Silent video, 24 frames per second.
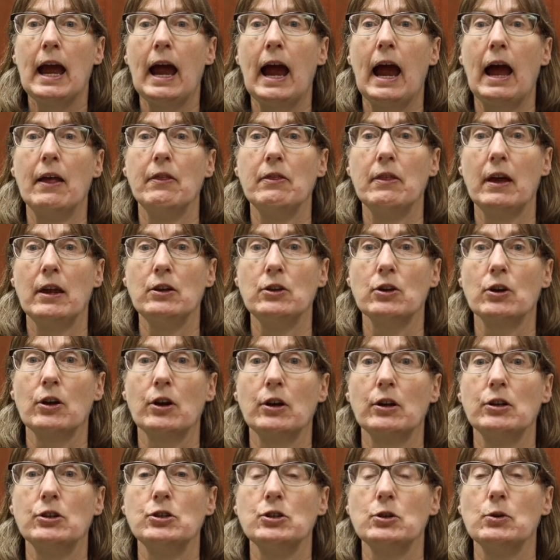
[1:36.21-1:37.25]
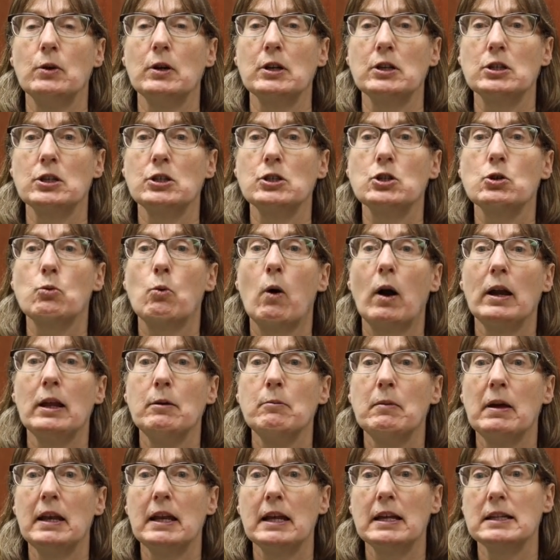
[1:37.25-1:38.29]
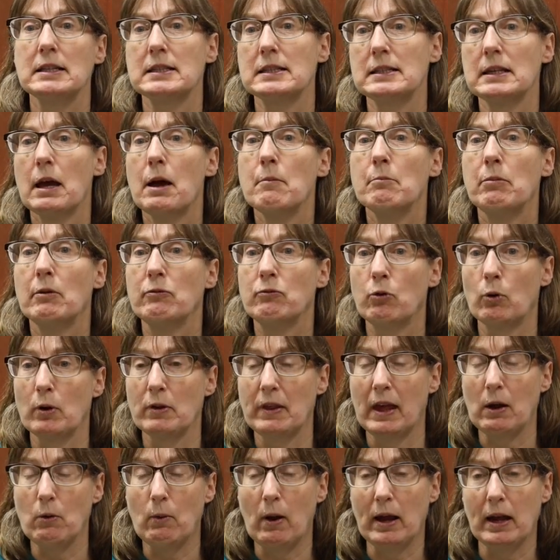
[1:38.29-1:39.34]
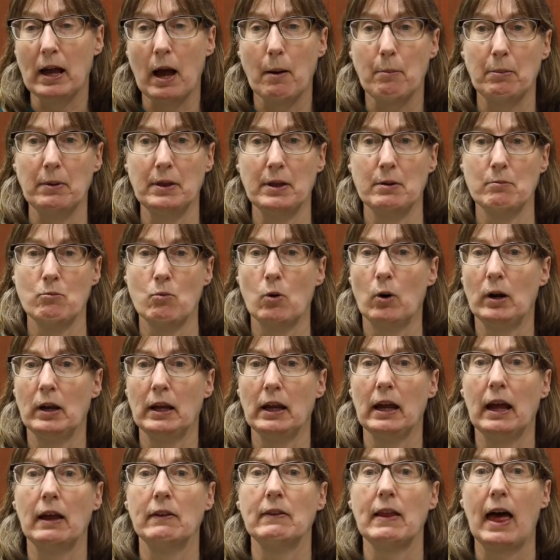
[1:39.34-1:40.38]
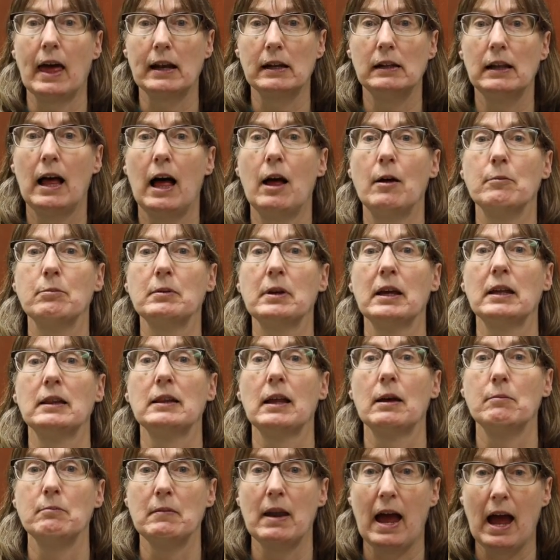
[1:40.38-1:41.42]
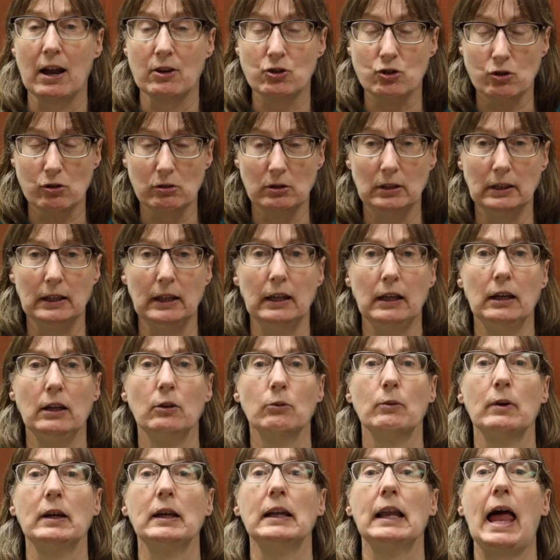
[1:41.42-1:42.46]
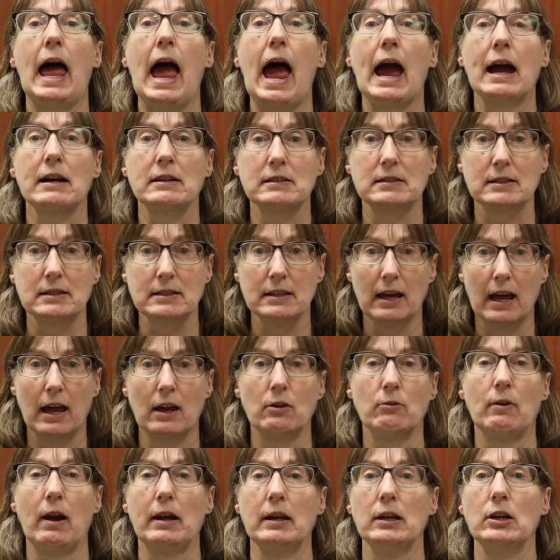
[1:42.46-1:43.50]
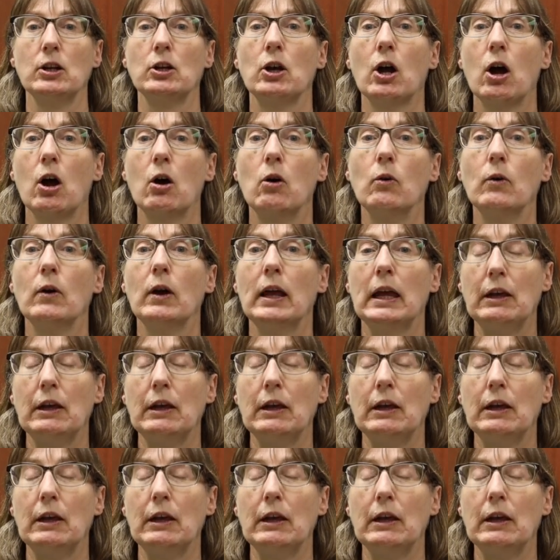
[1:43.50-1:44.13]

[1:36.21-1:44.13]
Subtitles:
And then you're going to do it 20 minutes before they wake up in the morning, and that'll help get them naturally relaxed and ready to go.